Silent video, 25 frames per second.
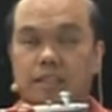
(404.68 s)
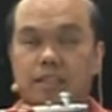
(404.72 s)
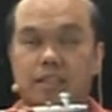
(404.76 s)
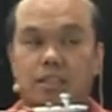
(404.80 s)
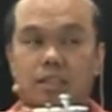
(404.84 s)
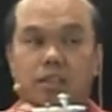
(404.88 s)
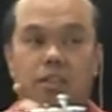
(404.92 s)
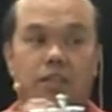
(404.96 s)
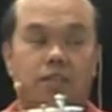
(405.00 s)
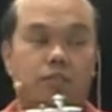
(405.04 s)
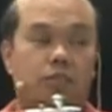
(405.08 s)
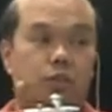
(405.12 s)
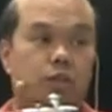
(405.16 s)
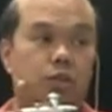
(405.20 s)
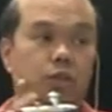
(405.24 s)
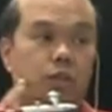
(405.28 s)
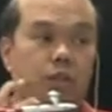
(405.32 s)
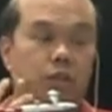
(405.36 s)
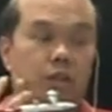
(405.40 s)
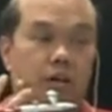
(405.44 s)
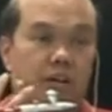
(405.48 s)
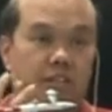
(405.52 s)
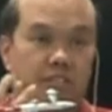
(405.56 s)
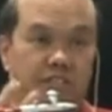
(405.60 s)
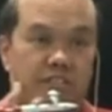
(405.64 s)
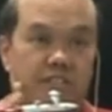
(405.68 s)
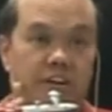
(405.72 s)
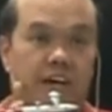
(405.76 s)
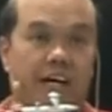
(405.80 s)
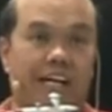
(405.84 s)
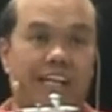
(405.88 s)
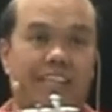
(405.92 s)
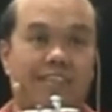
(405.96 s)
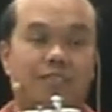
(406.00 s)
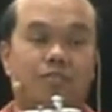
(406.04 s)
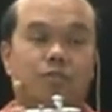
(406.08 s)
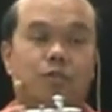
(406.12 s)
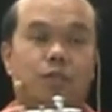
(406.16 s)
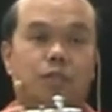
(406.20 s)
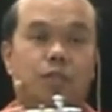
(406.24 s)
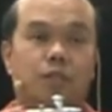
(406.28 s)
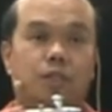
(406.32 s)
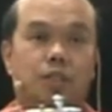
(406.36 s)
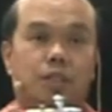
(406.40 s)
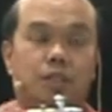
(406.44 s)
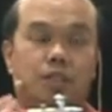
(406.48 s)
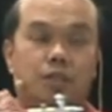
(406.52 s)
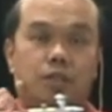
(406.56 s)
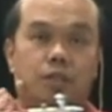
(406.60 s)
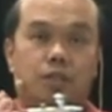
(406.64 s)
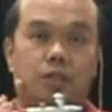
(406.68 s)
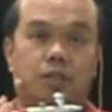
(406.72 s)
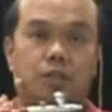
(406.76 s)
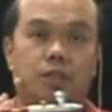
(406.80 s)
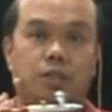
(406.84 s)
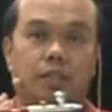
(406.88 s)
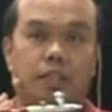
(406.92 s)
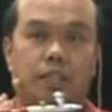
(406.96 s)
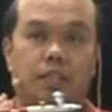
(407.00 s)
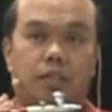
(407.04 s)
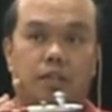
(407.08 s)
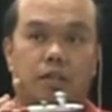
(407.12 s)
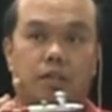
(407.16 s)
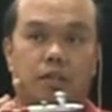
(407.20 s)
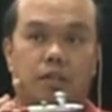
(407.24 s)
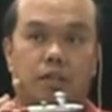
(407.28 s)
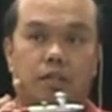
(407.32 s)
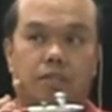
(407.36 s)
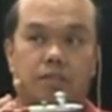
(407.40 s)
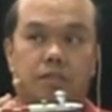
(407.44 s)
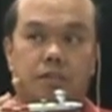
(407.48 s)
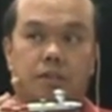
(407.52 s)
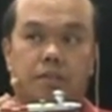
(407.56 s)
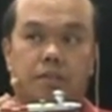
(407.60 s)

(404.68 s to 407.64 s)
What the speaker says: So if you're doing a lot of fine work, you're doing a lot of